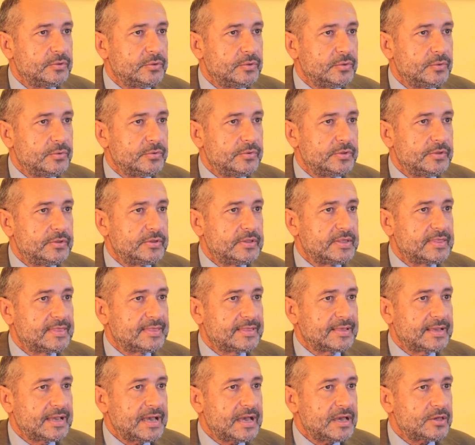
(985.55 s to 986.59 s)
through the
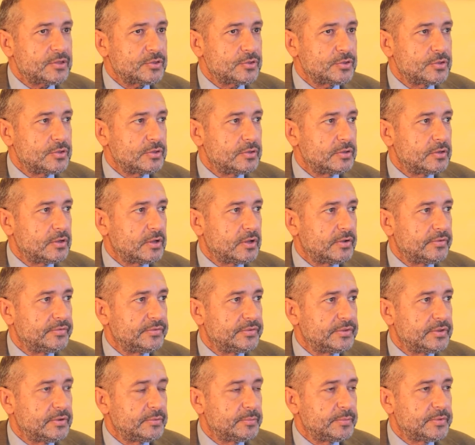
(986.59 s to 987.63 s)
discussion of
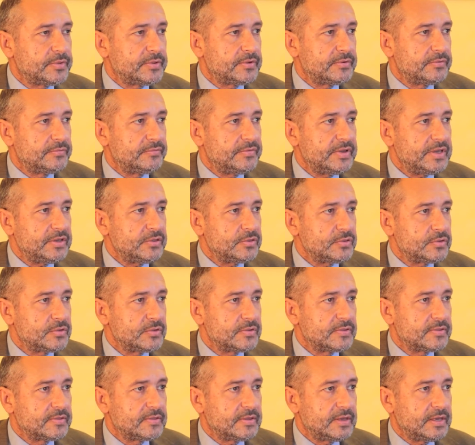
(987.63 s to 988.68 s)
the
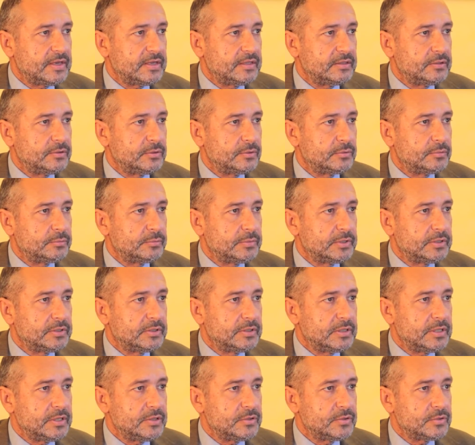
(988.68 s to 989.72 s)
observations and
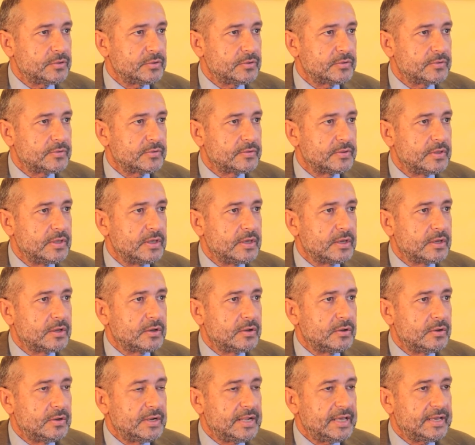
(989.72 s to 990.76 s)
documentations
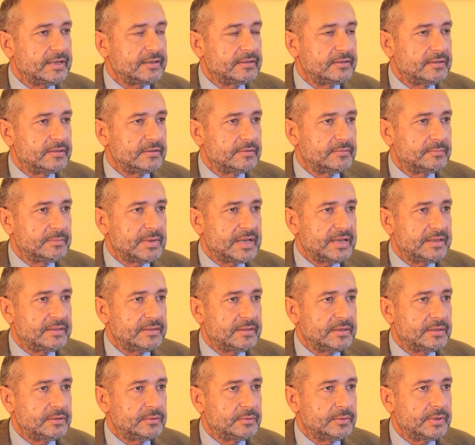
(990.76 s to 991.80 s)
collected by
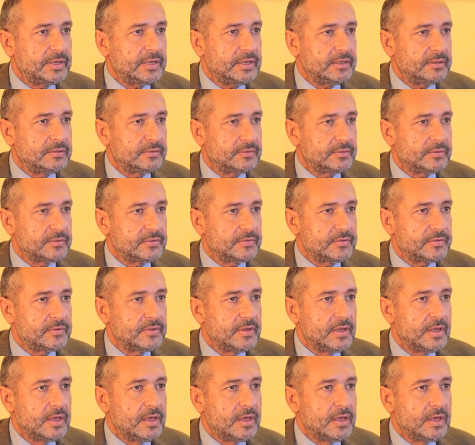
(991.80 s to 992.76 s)
the educators